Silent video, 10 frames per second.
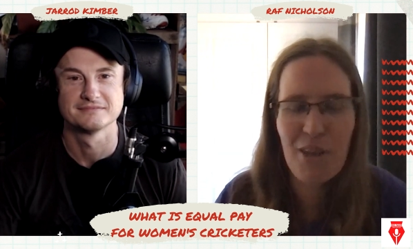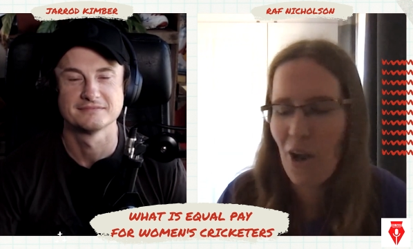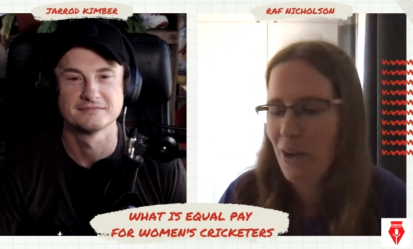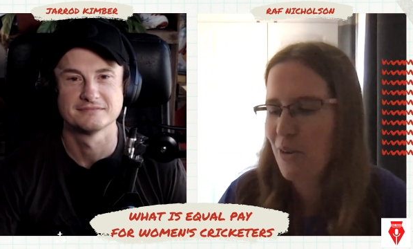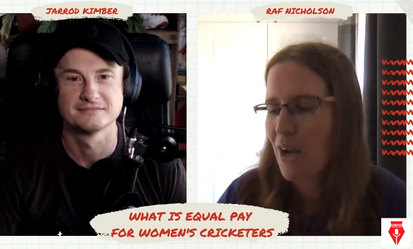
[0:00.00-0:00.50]
Speaker 1: you
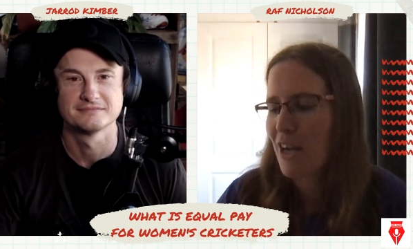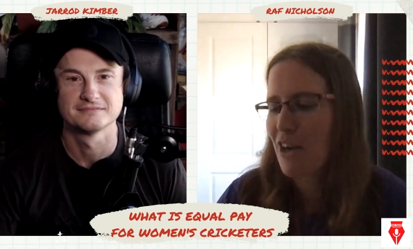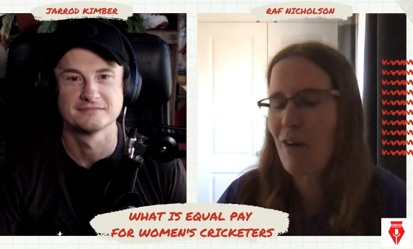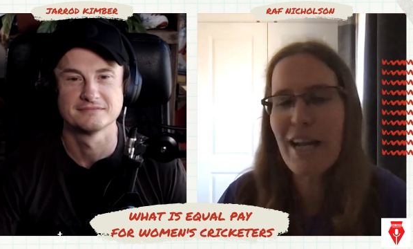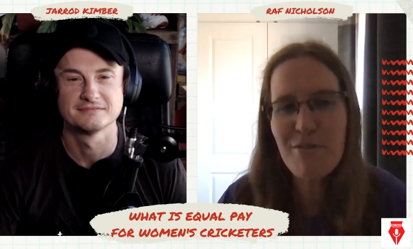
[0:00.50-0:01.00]
know
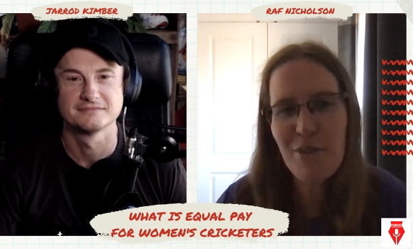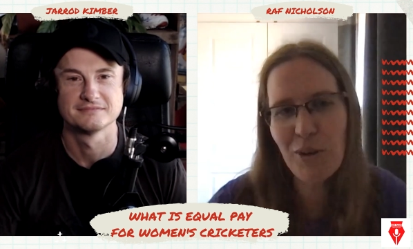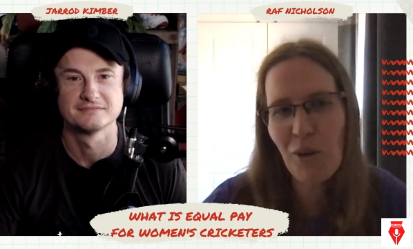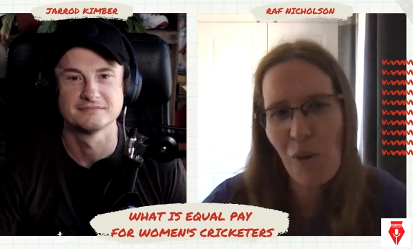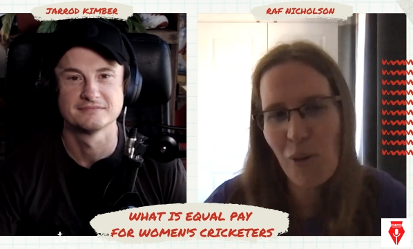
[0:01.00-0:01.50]
grateful
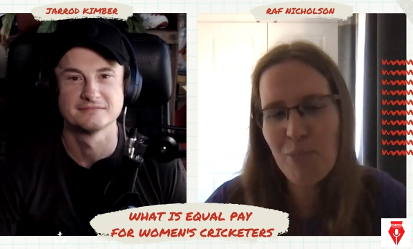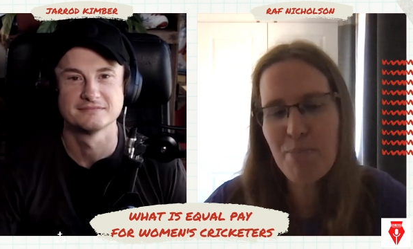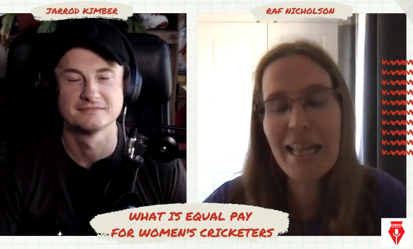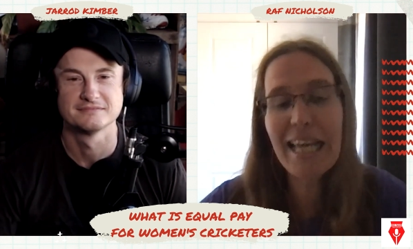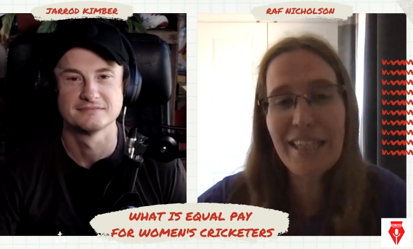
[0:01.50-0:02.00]
or
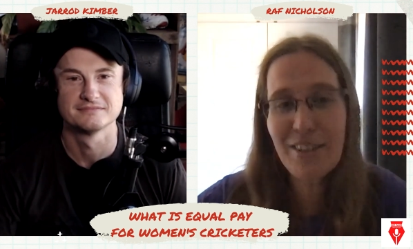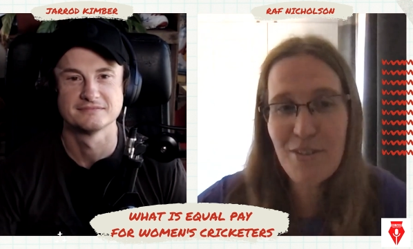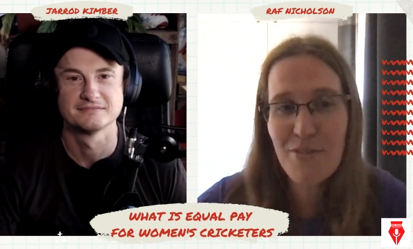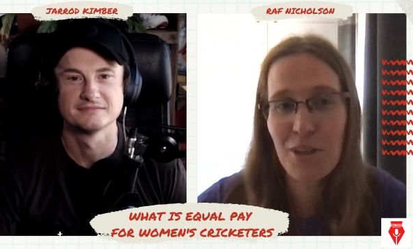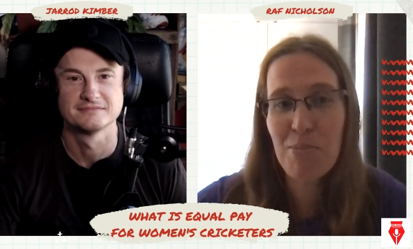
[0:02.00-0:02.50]
pleased
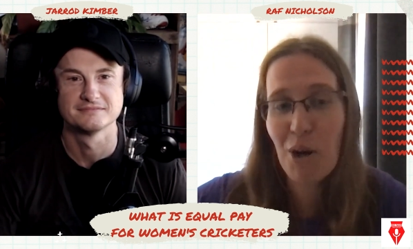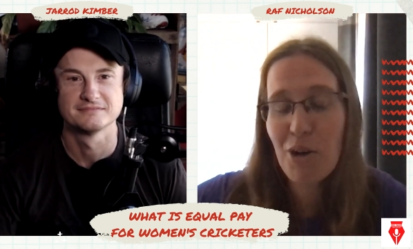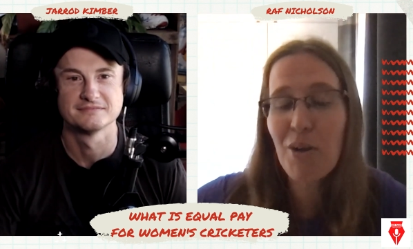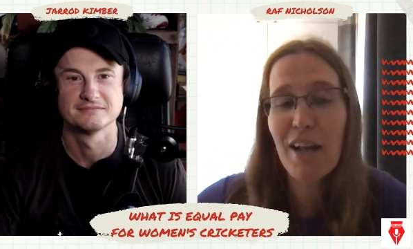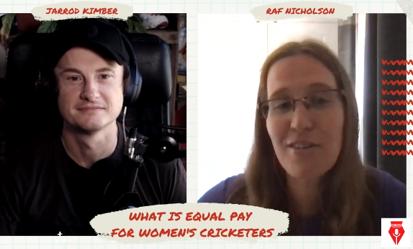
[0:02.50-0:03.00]
for the
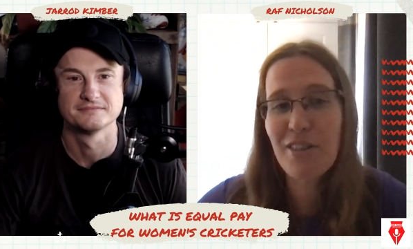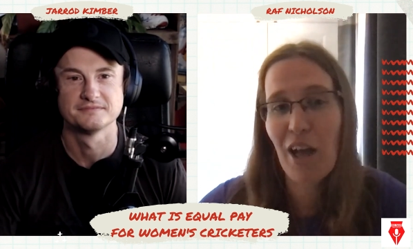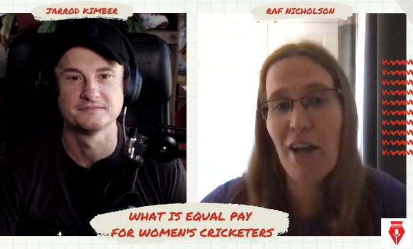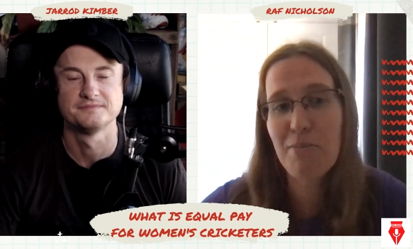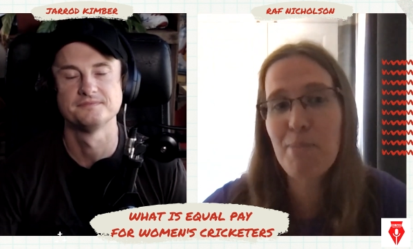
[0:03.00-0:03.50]
progress that
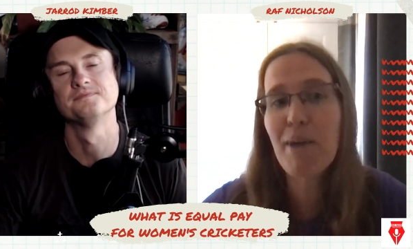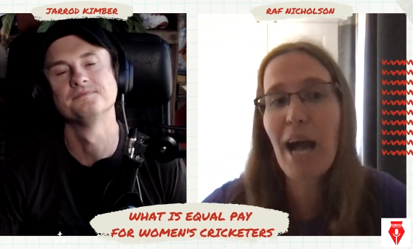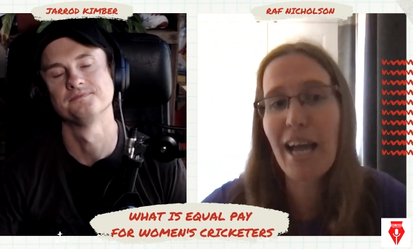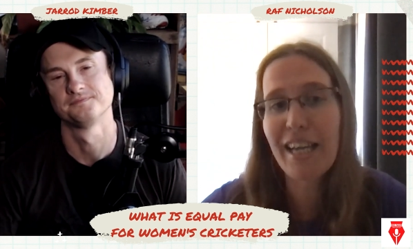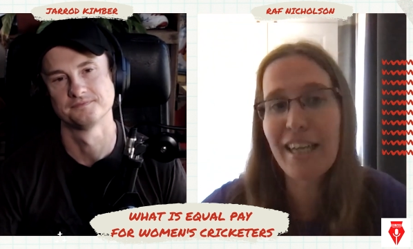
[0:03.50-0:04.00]
has been
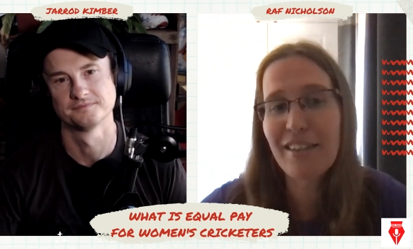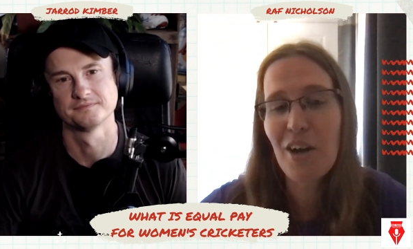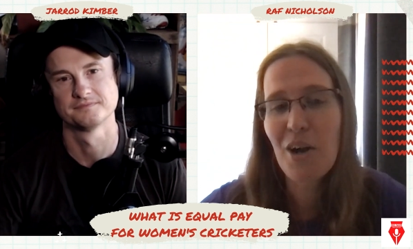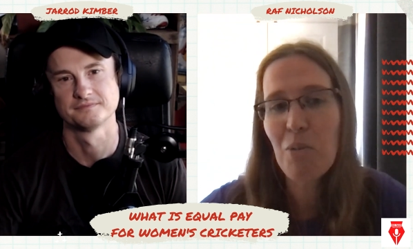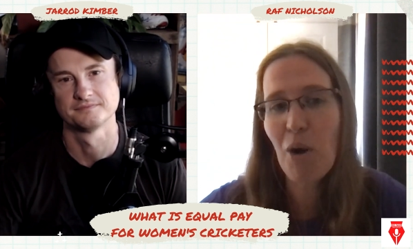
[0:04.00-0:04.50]
made,
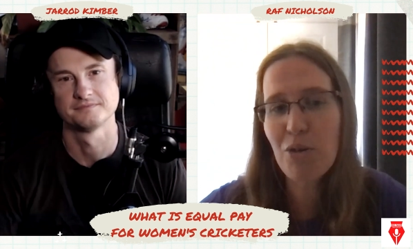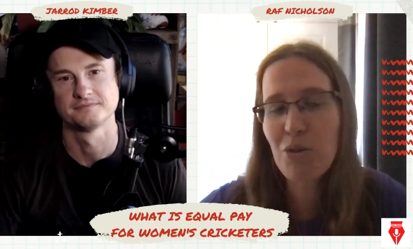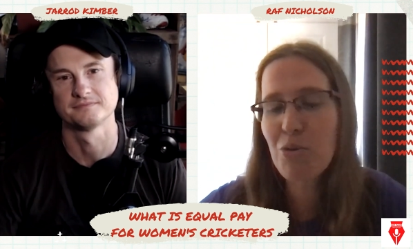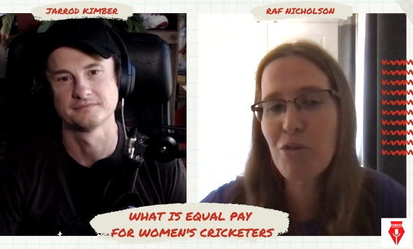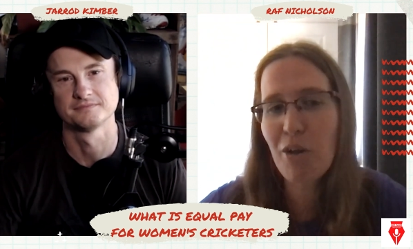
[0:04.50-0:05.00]
whilst
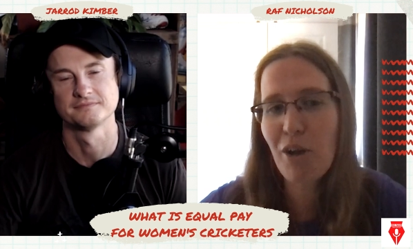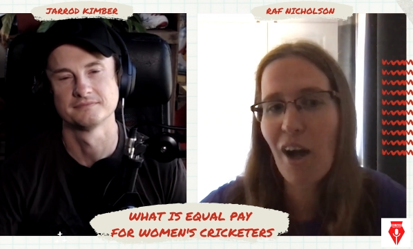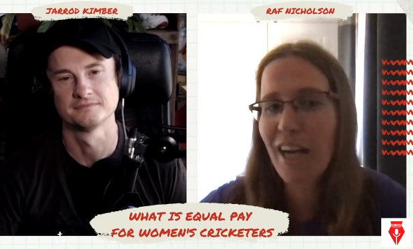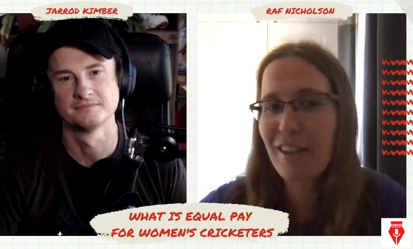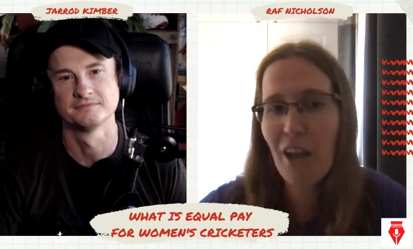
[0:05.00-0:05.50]
also
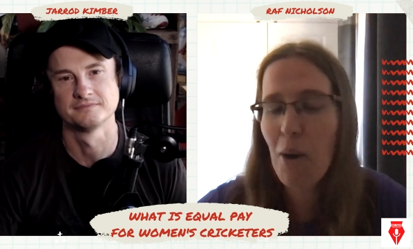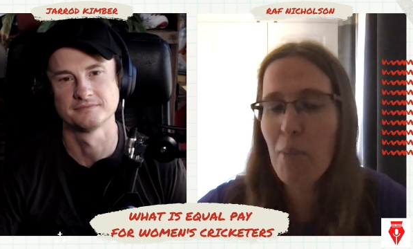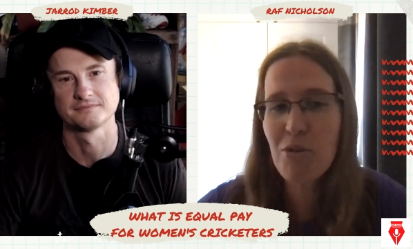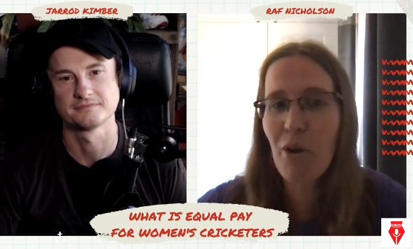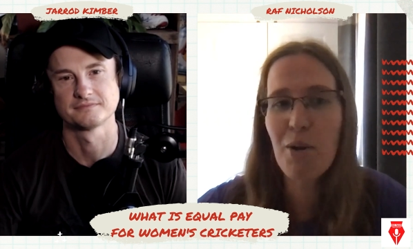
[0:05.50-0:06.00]
going, no, I'm
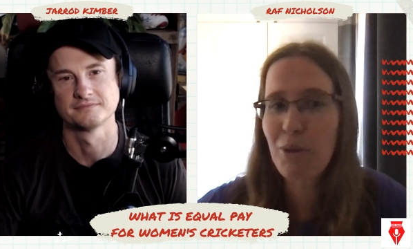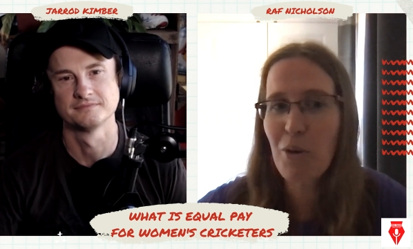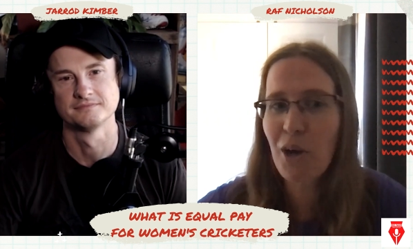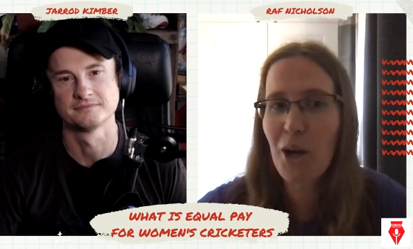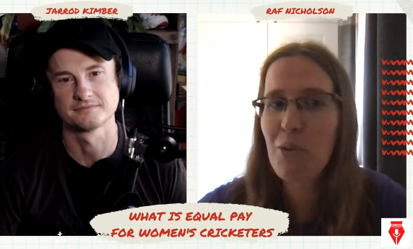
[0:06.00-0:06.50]
sorry, we're not
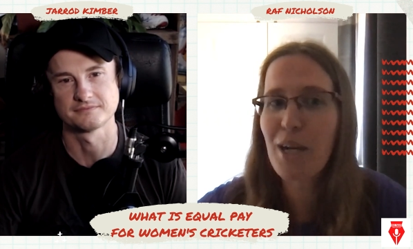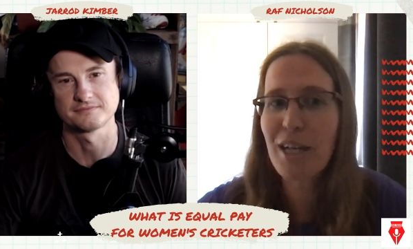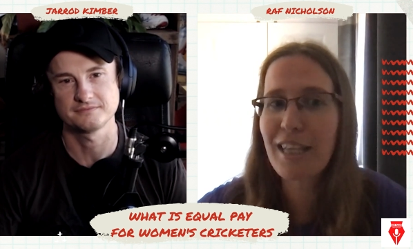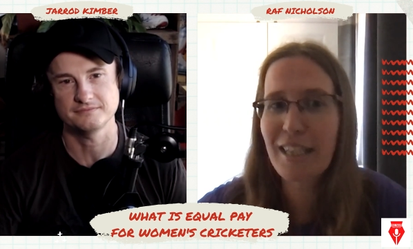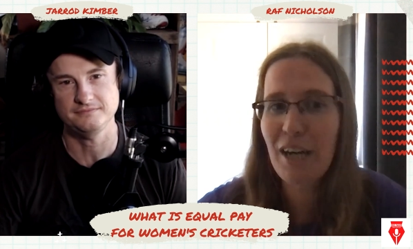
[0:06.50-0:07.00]
going
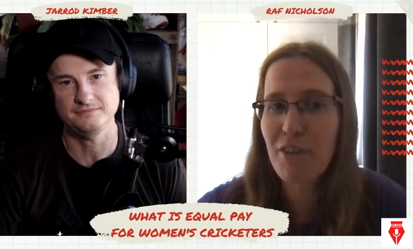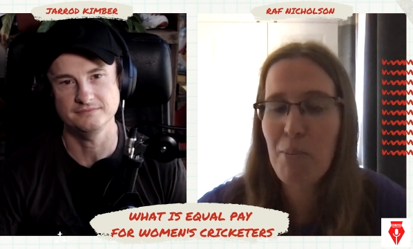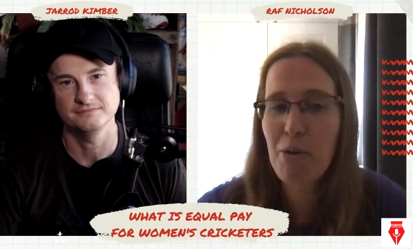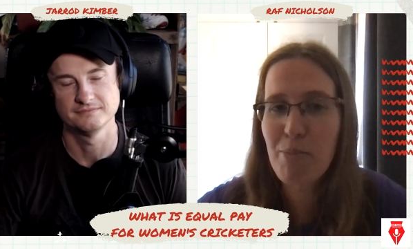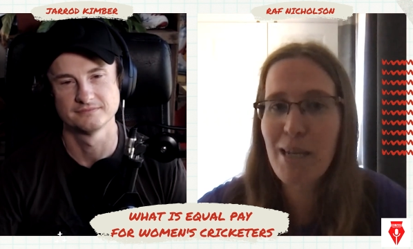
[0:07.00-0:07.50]
quickly enough. Can
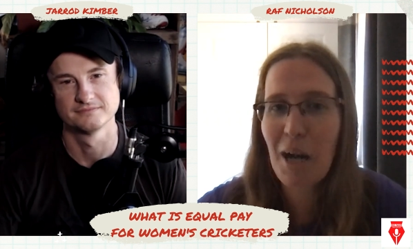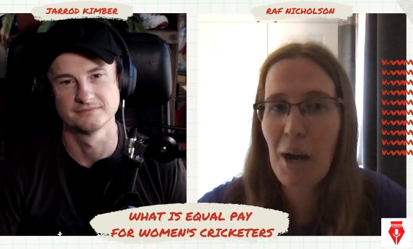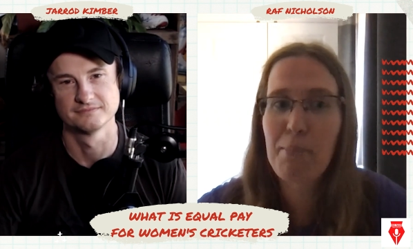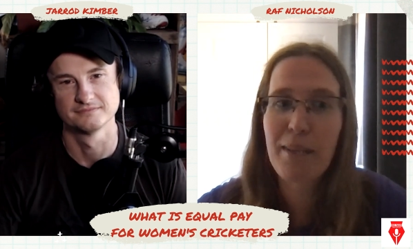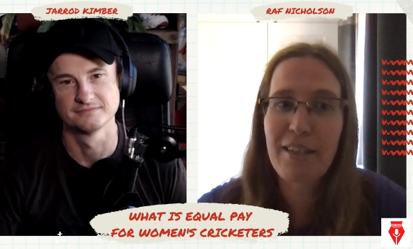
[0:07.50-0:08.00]
we speed up,
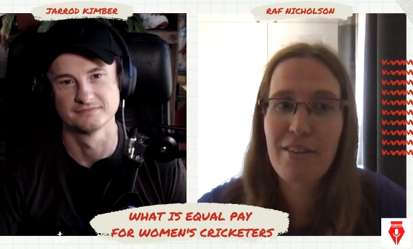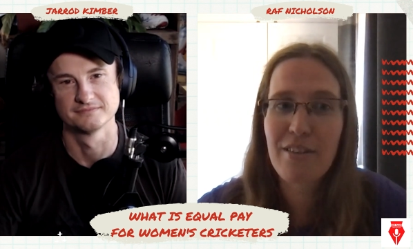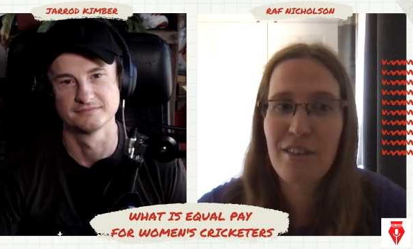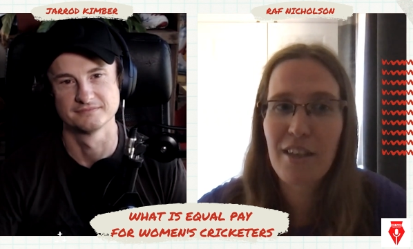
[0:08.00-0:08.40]
please?